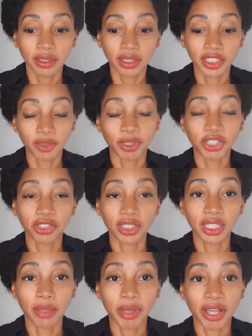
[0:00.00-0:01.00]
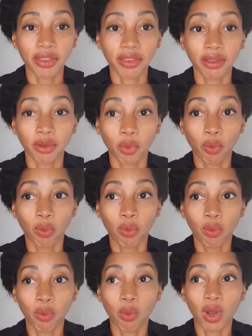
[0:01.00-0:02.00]
especially about
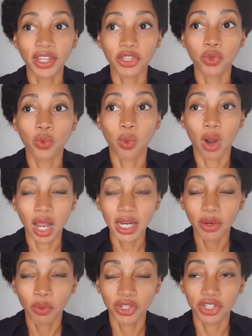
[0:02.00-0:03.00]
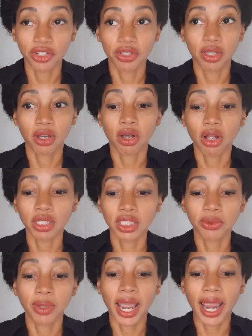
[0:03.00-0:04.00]
what you want, which is the call
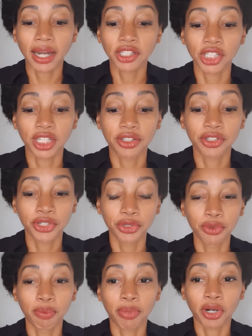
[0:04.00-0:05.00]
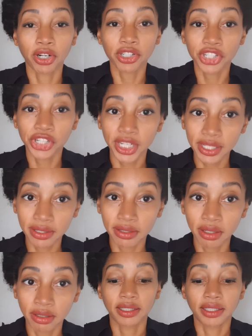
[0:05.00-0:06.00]
to action to
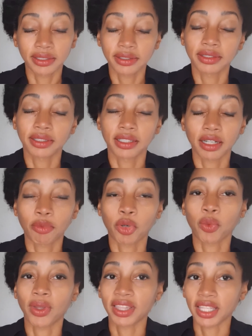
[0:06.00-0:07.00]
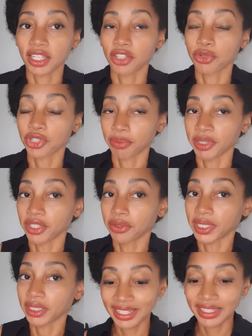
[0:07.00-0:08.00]
purchase, this is the number one thing you should be
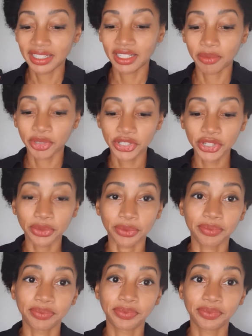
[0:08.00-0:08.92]
doing. Number two,